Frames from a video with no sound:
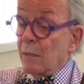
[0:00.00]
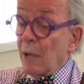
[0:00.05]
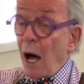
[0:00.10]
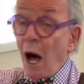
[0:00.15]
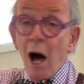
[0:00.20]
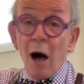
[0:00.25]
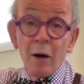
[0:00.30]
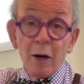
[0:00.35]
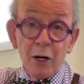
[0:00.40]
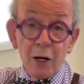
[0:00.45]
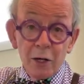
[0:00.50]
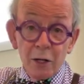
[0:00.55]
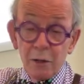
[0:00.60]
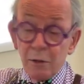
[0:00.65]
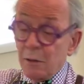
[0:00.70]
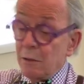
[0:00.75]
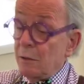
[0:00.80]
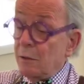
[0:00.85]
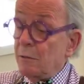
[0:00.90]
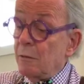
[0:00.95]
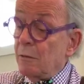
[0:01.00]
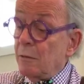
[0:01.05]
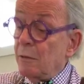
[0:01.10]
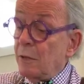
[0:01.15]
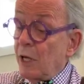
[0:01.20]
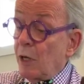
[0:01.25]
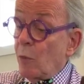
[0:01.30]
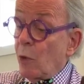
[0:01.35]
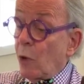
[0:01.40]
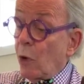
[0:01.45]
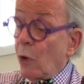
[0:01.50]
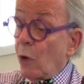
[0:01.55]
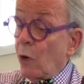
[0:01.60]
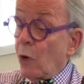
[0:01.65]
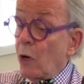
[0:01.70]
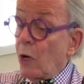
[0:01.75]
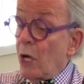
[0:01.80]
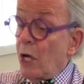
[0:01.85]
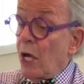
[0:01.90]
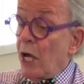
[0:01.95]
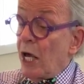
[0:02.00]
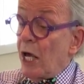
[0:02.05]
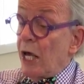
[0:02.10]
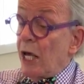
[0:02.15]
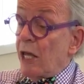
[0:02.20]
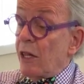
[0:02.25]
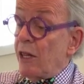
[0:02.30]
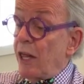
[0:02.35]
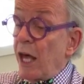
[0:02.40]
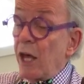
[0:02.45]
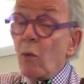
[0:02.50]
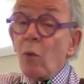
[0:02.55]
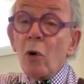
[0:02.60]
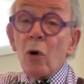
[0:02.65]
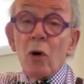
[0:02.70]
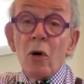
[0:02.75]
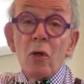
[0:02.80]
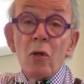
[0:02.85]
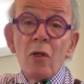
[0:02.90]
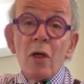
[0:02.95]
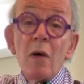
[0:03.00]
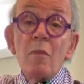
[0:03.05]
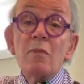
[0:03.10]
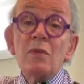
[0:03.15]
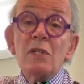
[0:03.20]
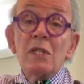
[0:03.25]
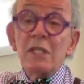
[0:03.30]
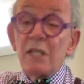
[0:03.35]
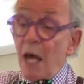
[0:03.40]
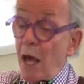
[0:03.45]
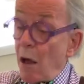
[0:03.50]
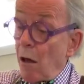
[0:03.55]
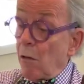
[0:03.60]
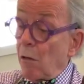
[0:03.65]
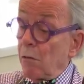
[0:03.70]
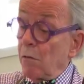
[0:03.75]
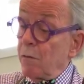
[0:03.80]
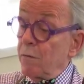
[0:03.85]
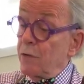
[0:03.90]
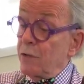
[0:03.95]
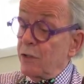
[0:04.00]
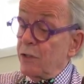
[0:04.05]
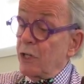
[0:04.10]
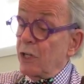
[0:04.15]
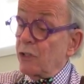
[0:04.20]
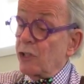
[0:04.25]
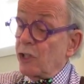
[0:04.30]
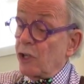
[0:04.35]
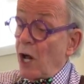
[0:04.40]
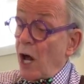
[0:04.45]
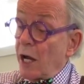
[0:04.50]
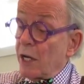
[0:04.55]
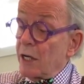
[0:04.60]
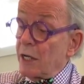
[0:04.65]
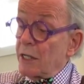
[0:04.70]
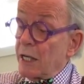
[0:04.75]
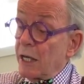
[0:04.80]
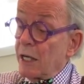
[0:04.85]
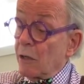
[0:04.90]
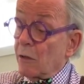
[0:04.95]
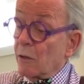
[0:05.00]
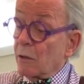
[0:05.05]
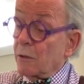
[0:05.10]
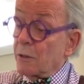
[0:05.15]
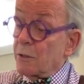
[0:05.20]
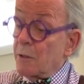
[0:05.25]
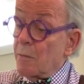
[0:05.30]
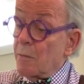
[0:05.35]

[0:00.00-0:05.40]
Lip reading: honor him or her, they were themselves shot and killed.